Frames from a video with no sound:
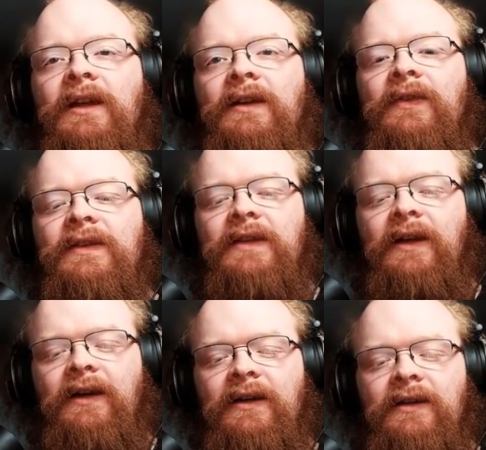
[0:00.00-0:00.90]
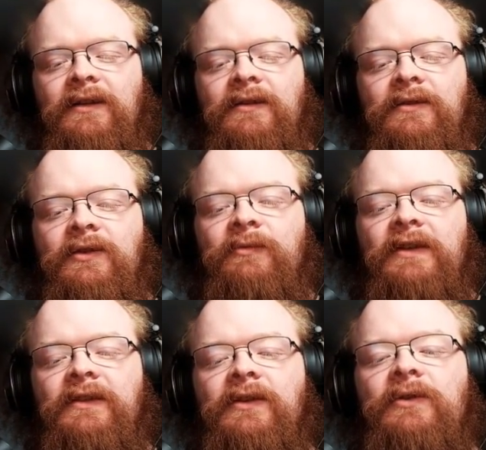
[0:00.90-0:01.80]
This high 2
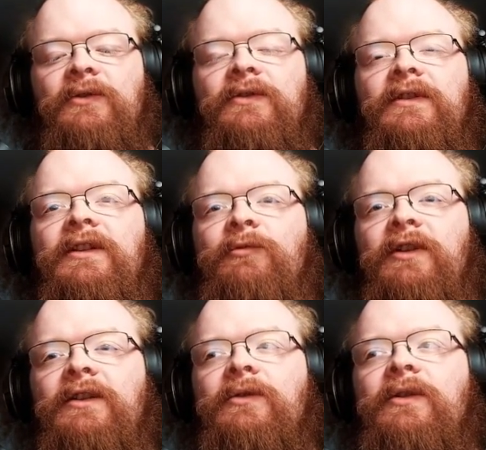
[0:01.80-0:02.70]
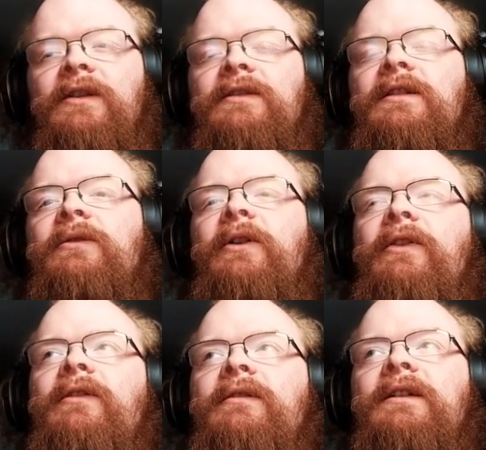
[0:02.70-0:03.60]
space enclosure is a little bit annoying to deal
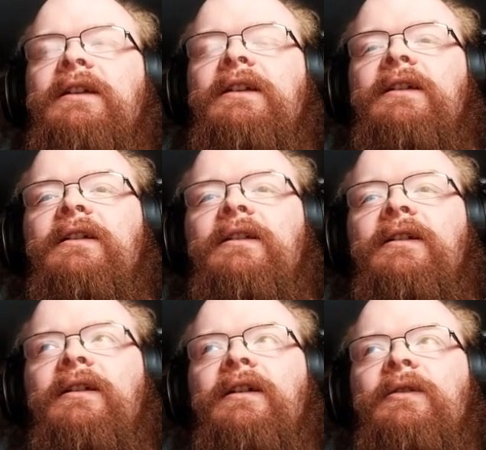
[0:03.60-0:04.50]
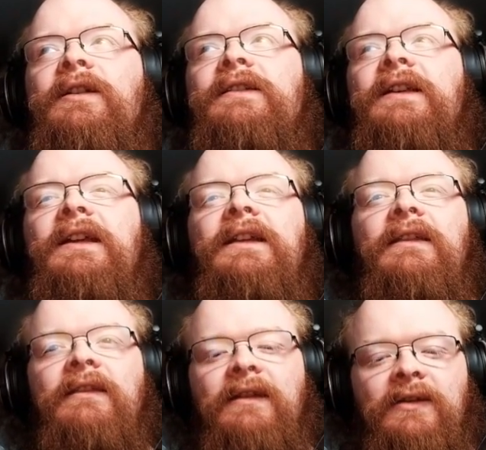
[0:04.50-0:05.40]
with because
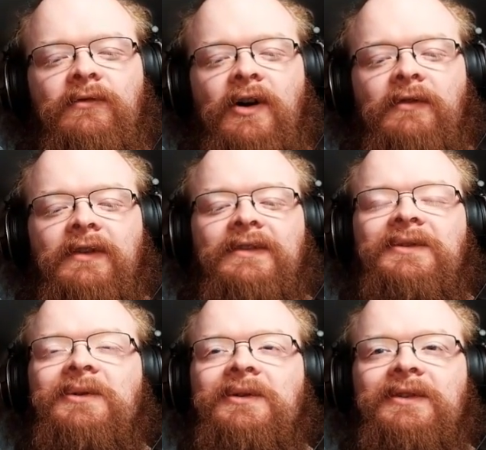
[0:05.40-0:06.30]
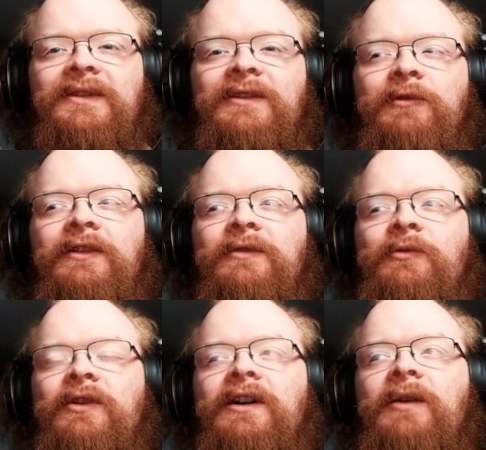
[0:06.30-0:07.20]
anything involving this corner is going to be a little bit
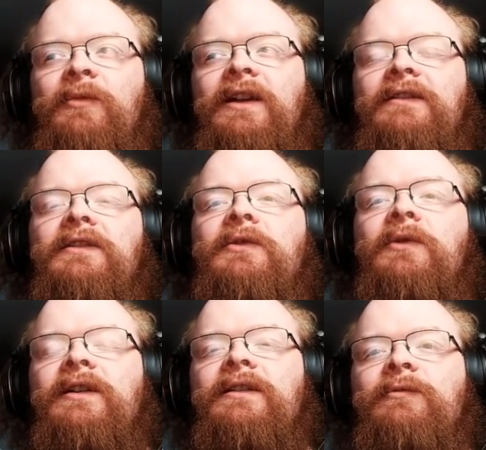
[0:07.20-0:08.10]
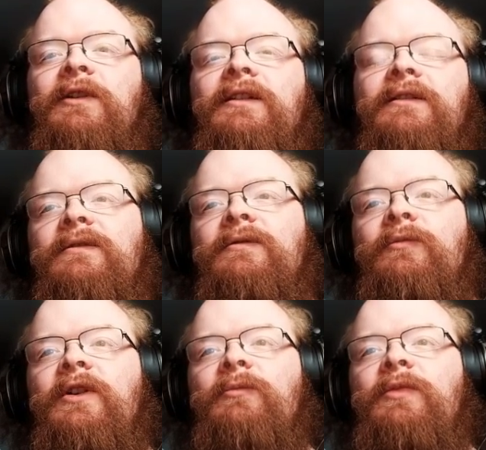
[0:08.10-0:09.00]
more complicated than you want it to be.
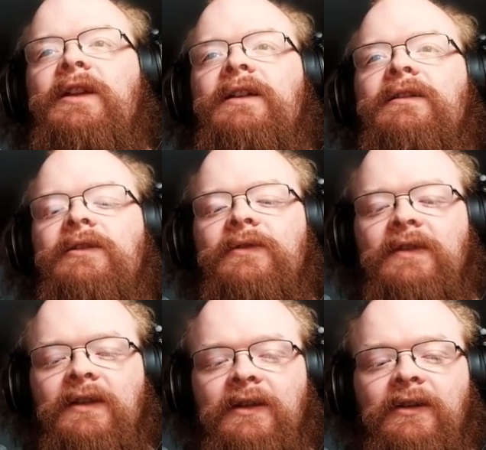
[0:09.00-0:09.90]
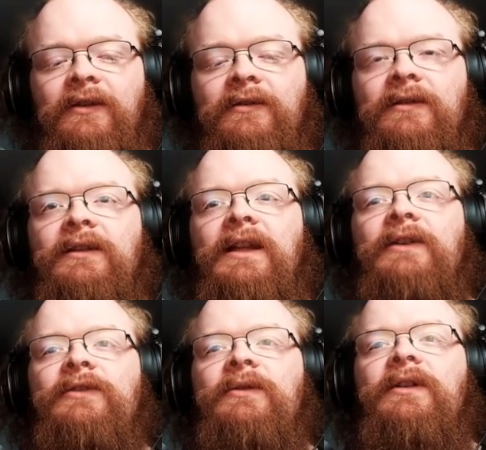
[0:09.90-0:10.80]
But playing close here
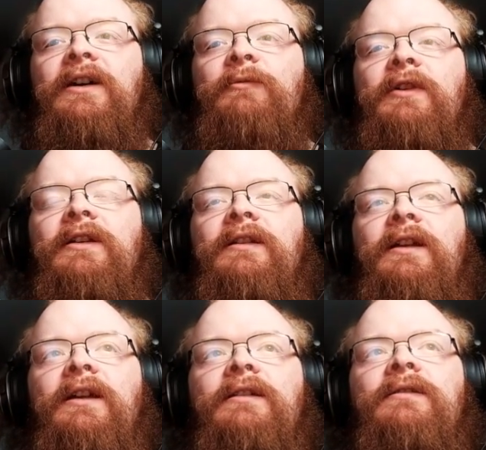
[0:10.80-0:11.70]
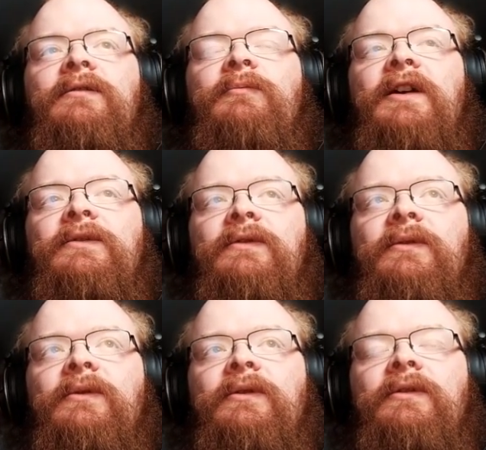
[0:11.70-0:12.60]
allows you to come in and mess with the
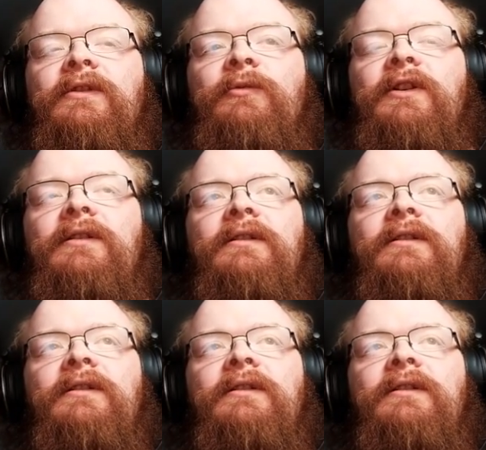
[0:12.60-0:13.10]
corner a little bit.